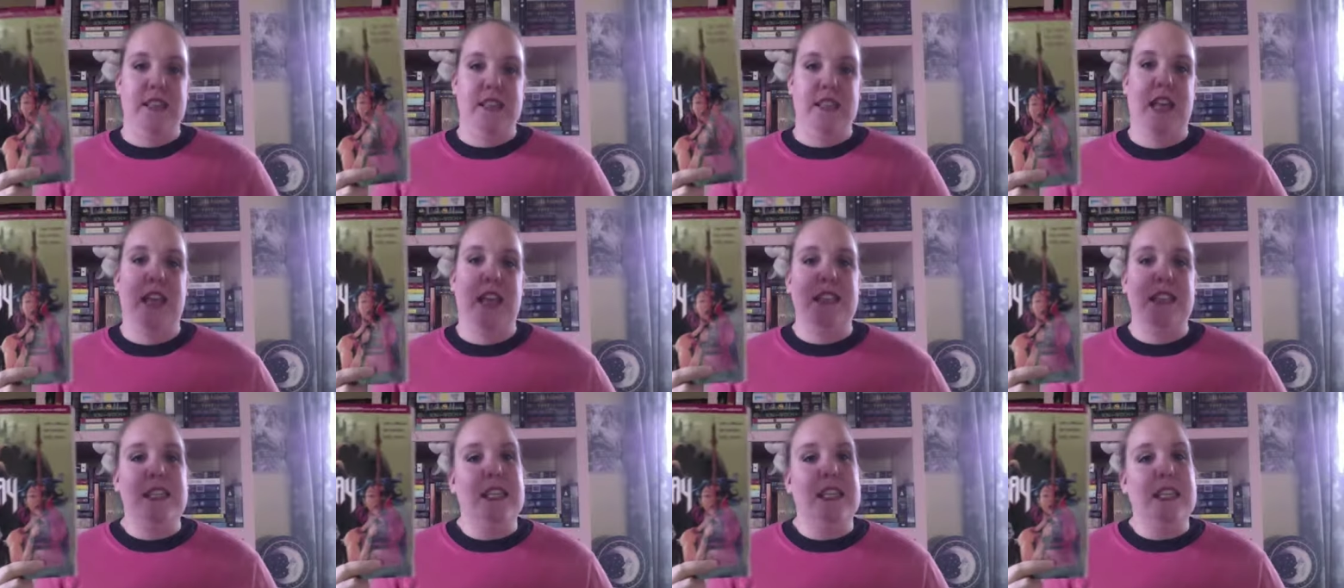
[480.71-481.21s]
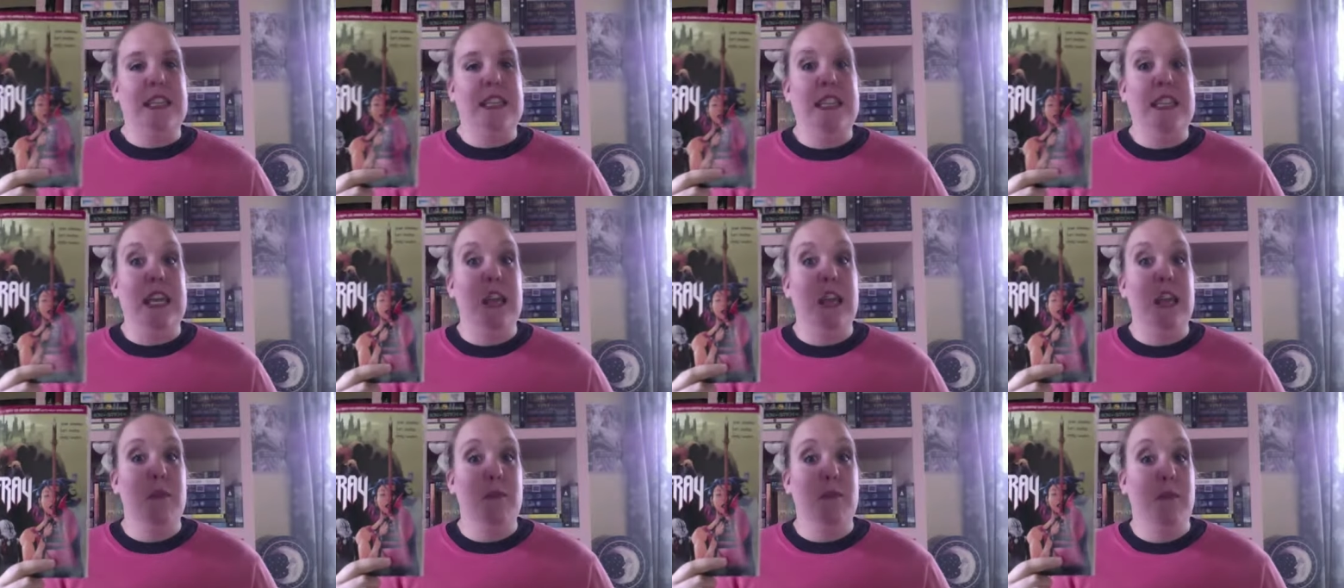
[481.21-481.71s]
set in
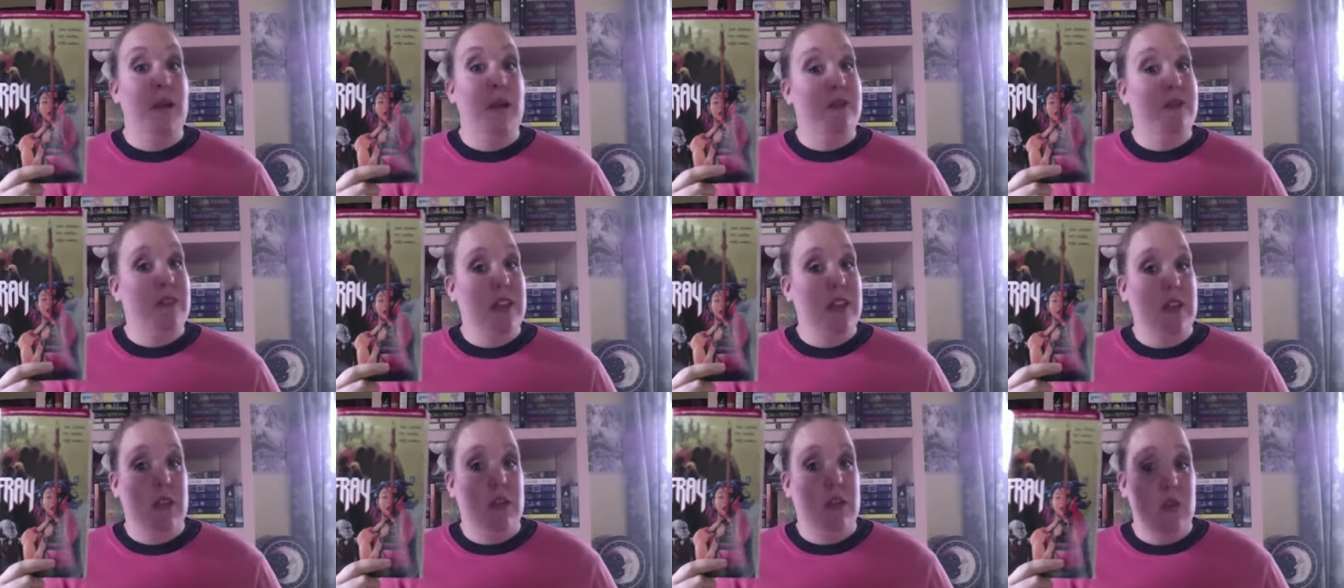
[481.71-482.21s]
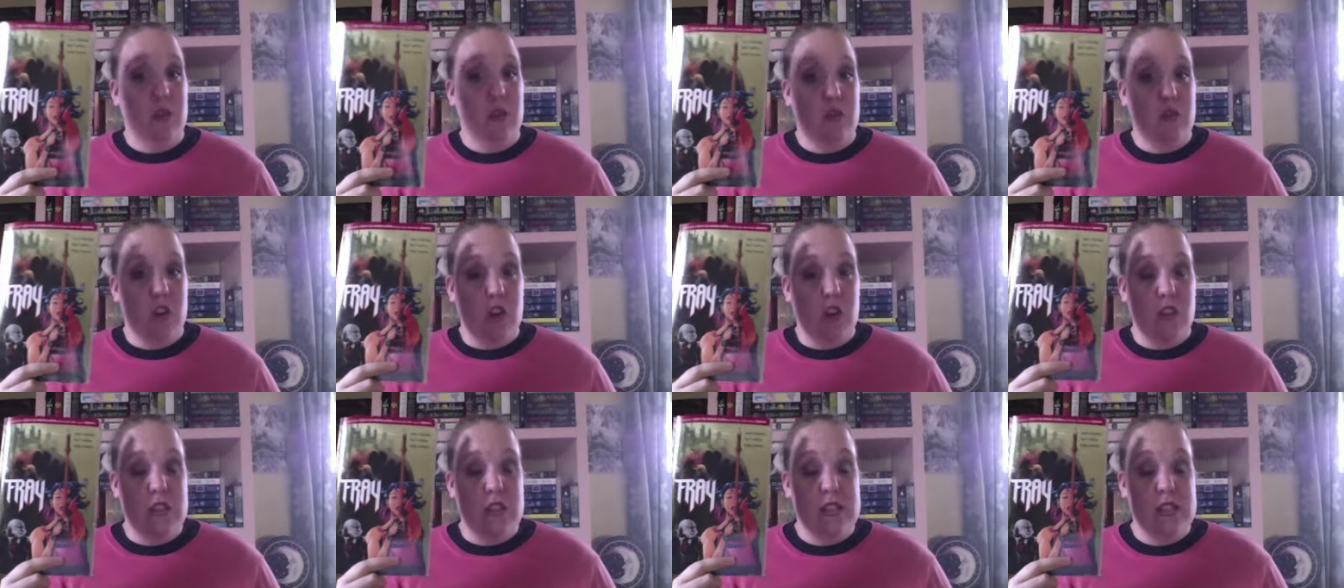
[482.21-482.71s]
the Buffy
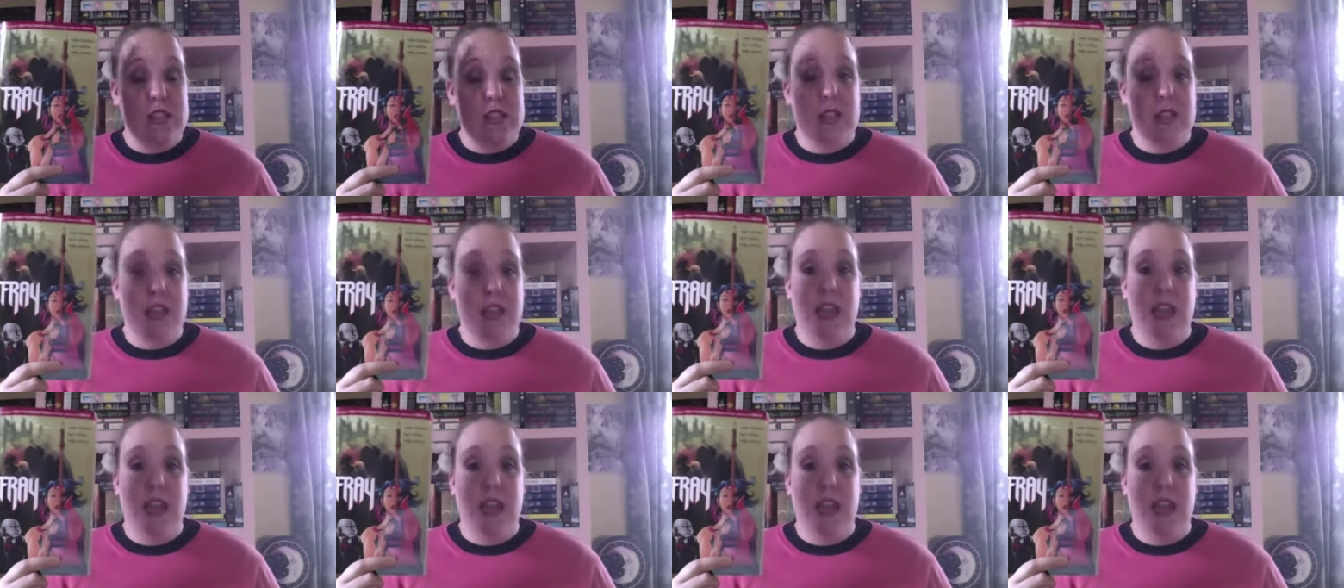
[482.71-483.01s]
universe,